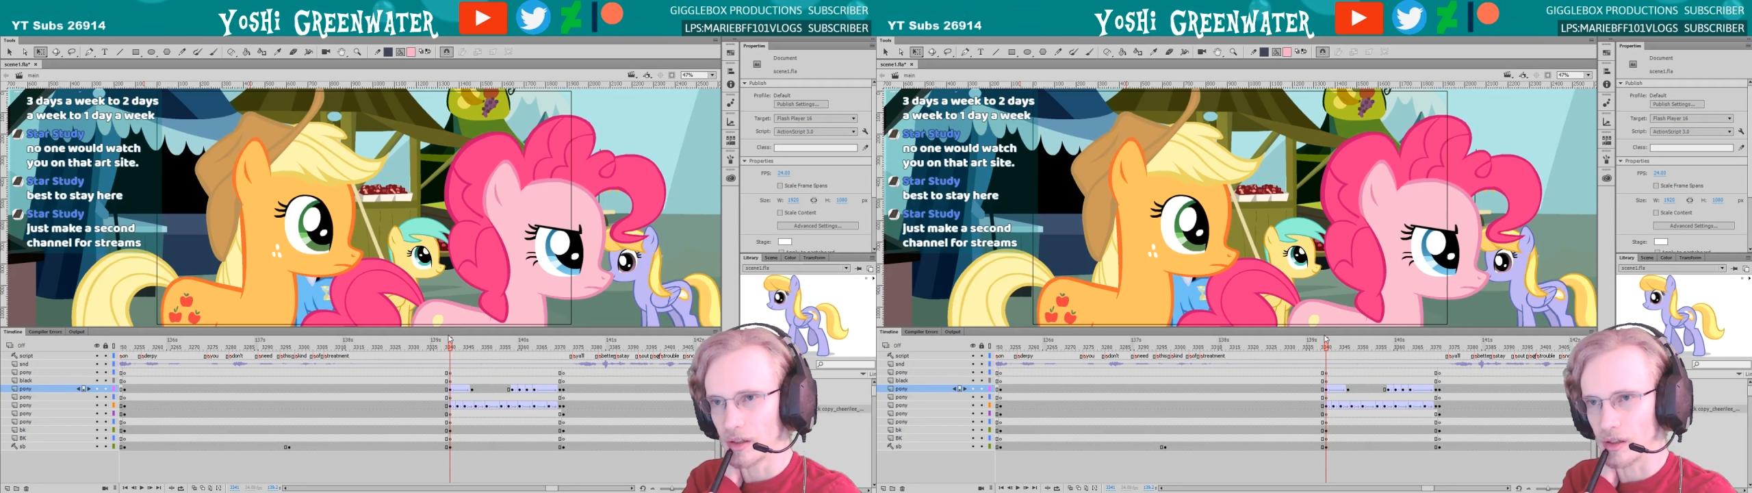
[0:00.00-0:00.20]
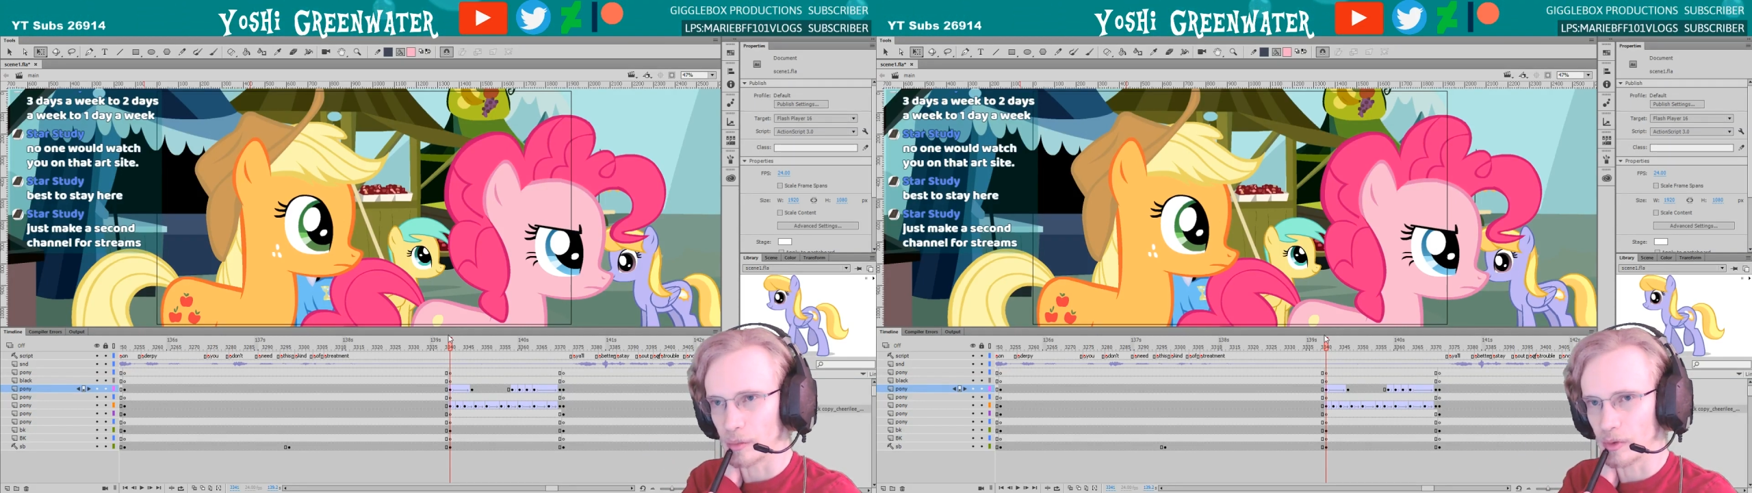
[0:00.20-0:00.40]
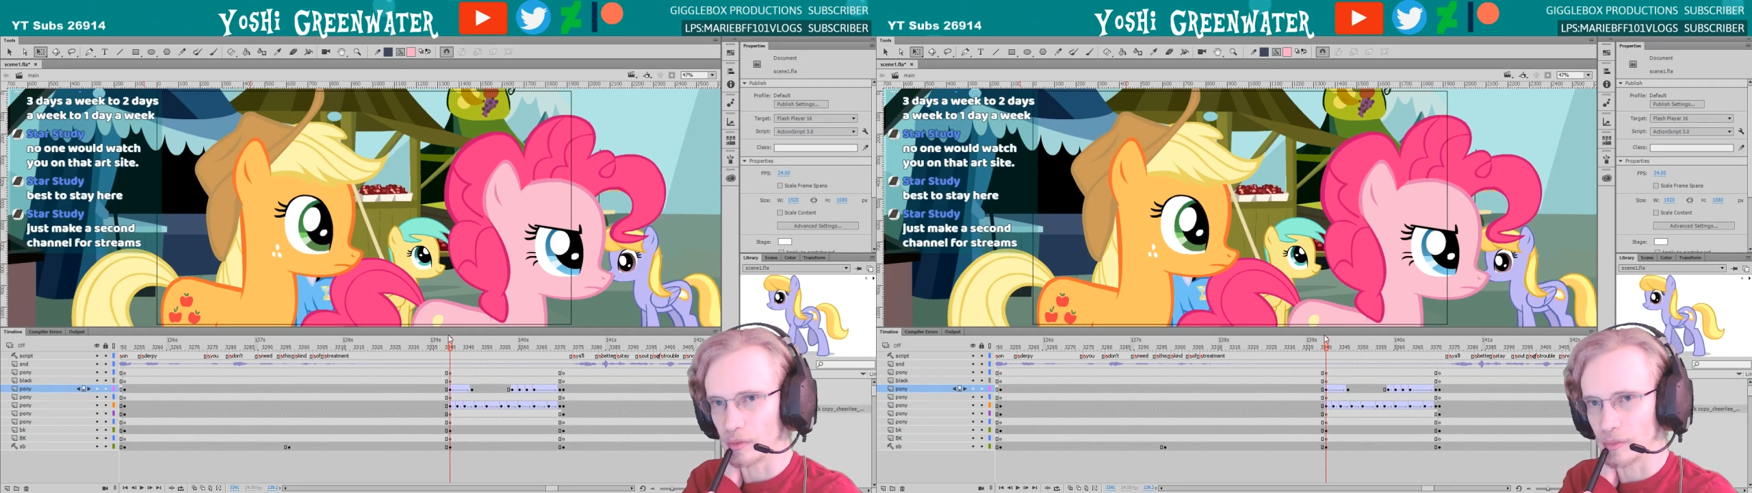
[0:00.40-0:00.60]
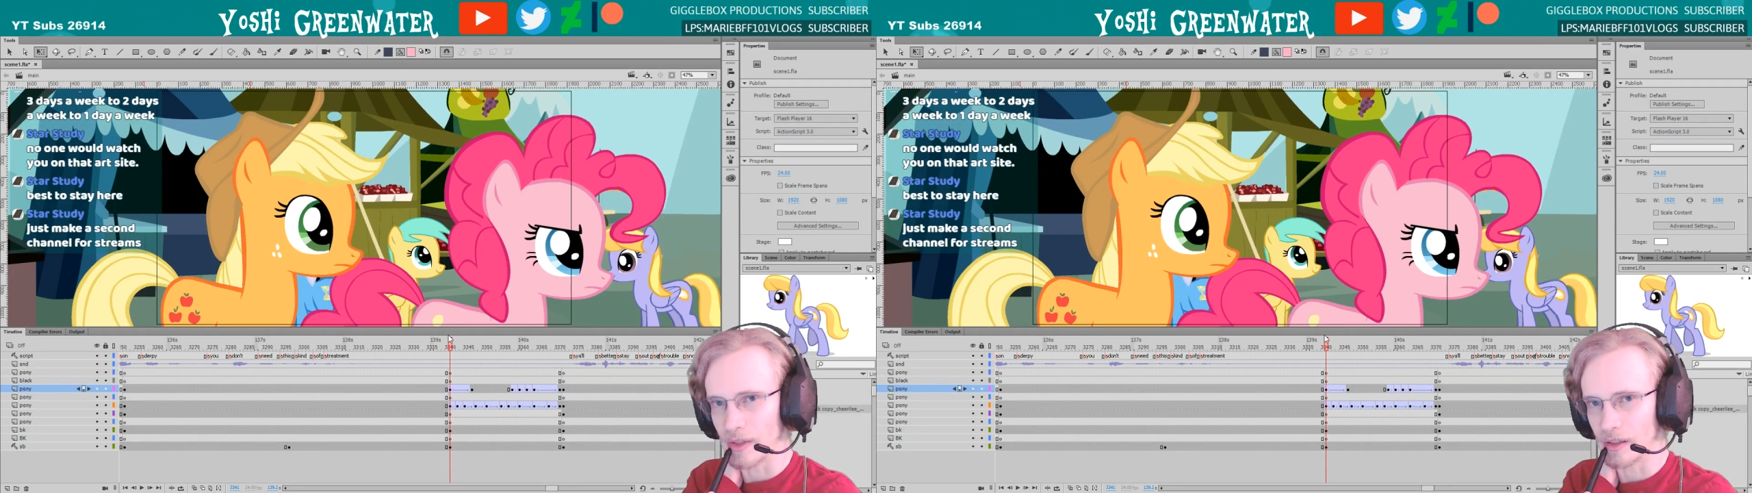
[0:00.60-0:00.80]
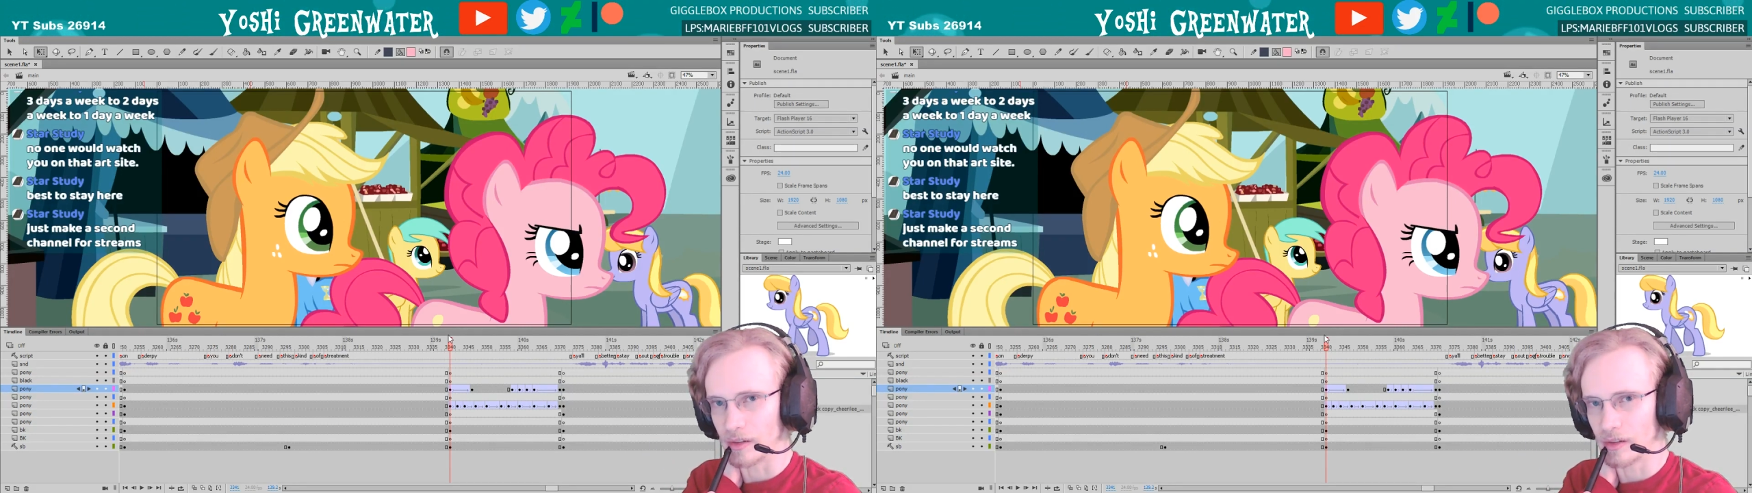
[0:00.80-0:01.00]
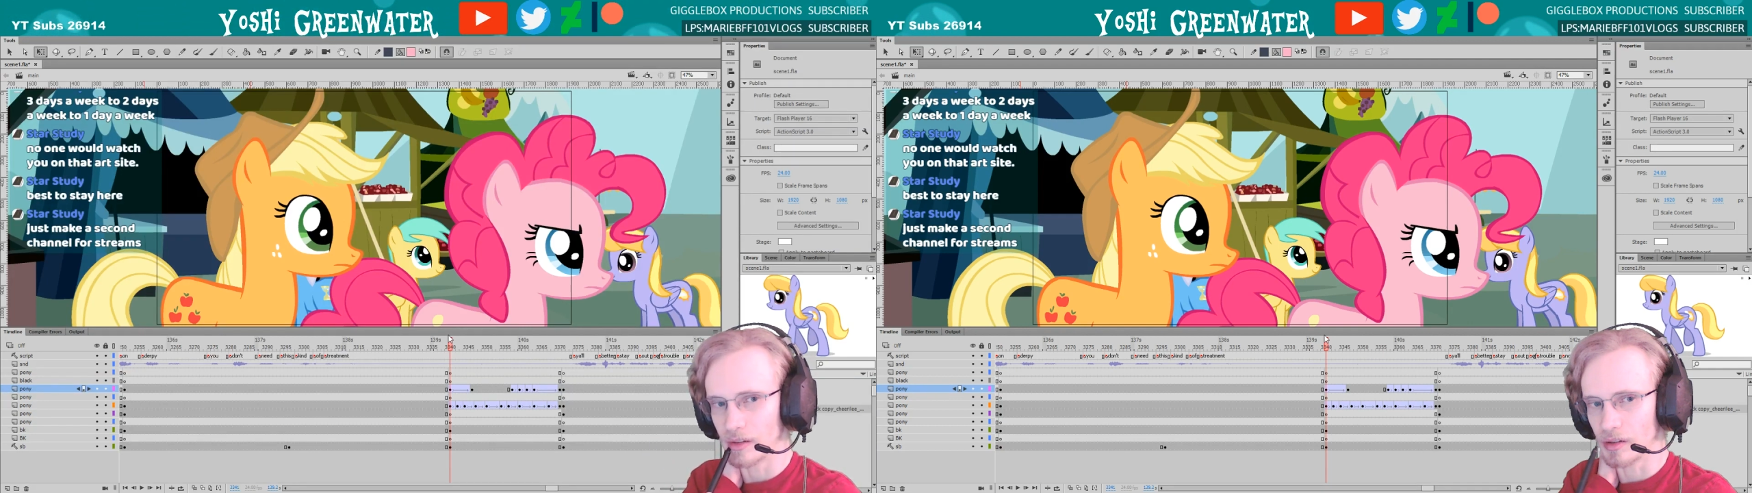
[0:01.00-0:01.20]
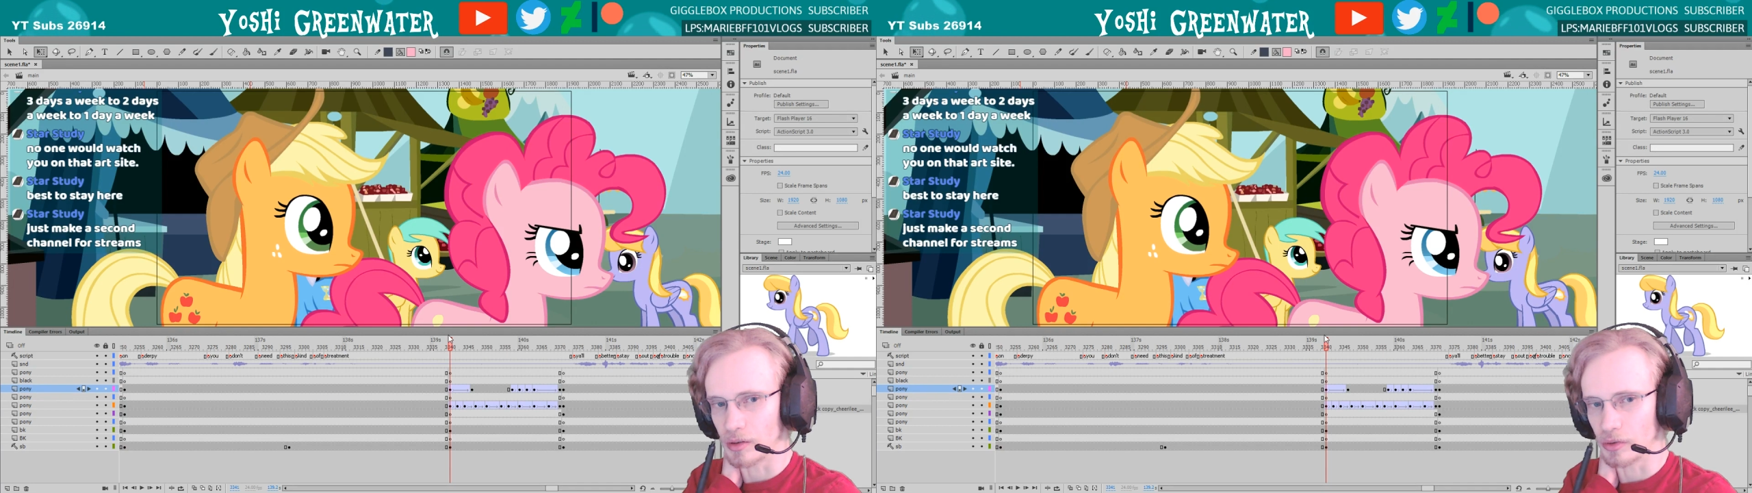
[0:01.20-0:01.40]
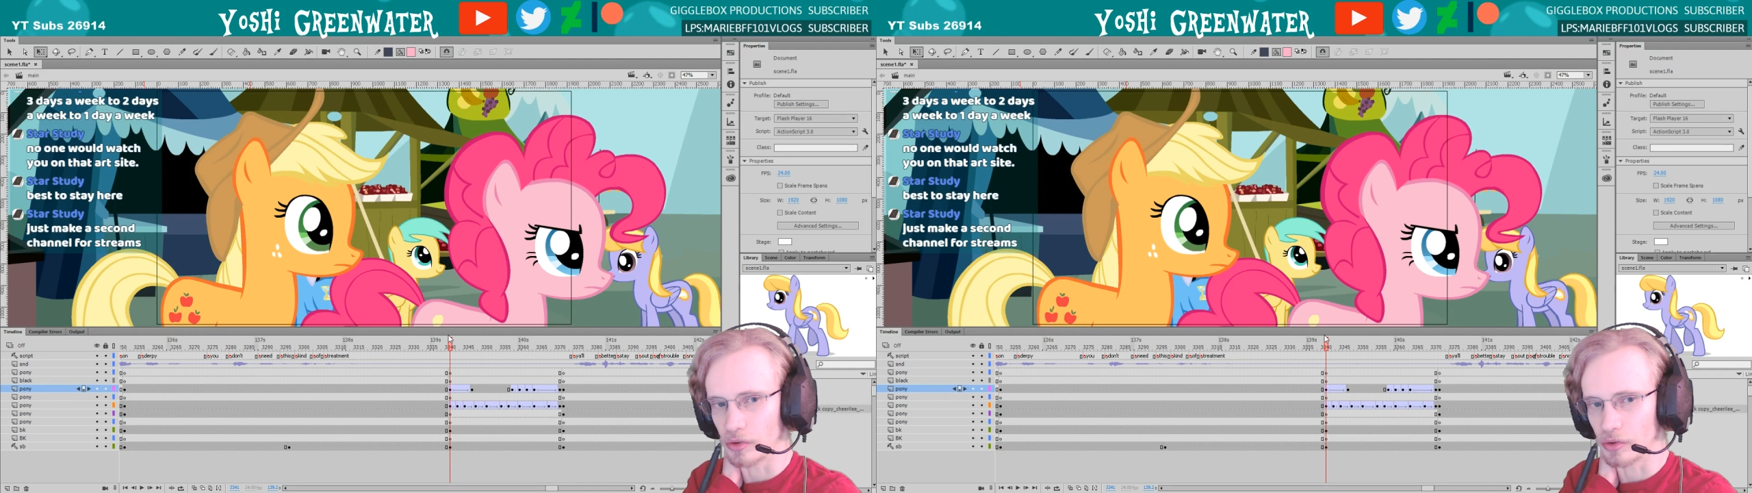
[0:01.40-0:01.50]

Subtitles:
upload my whole